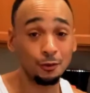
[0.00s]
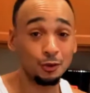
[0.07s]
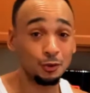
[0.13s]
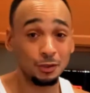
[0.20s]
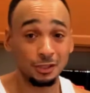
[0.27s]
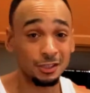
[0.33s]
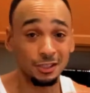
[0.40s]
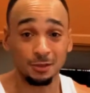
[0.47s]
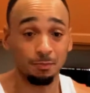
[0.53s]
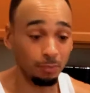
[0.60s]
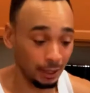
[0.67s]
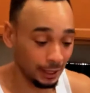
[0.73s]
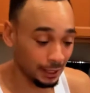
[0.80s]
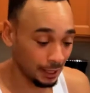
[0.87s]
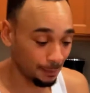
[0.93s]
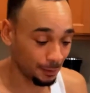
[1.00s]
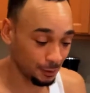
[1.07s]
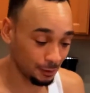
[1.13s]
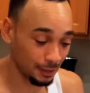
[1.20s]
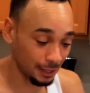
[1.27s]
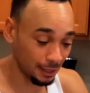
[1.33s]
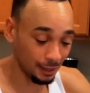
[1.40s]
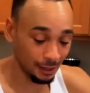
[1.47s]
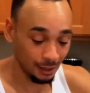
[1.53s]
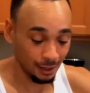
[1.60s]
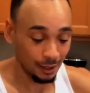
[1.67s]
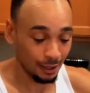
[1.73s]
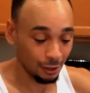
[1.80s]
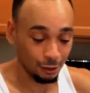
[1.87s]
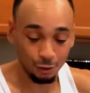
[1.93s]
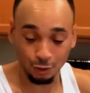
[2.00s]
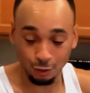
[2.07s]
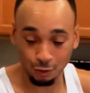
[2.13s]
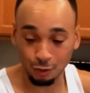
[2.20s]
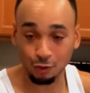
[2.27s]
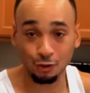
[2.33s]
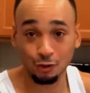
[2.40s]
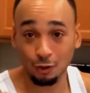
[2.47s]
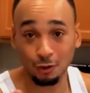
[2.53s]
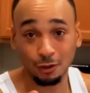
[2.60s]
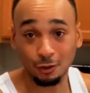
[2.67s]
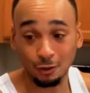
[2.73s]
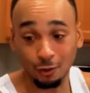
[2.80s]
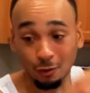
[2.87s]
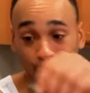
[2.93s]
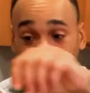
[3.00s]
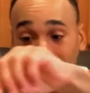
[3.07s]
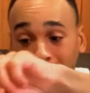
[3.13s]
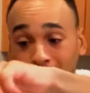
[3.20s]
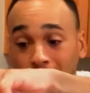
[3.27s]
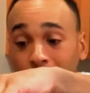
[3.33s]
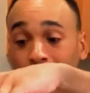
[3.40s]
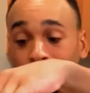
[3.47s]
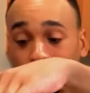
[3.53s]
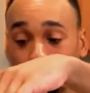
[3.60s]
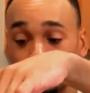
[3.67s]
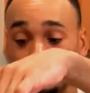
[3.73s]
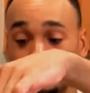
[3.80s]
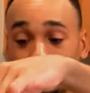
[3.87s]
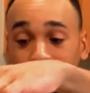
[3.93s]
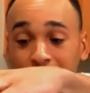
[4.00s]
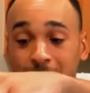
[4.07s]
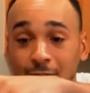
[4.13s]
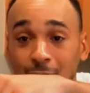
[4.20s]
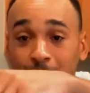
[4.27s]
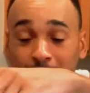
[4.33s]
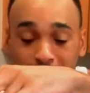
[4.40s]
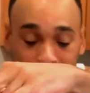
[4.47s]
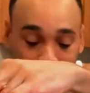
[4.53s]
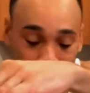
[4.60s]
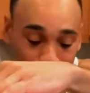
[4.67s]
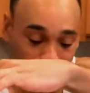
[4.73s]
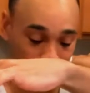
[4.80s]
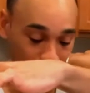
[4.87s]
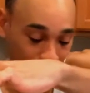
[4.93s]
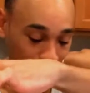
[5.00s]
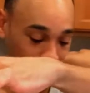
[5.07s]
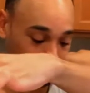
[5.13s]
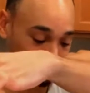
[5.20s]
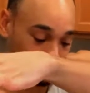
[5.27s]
juices just blend it up and you got your juicer just turn a little green. Little pieces of green stuff in there.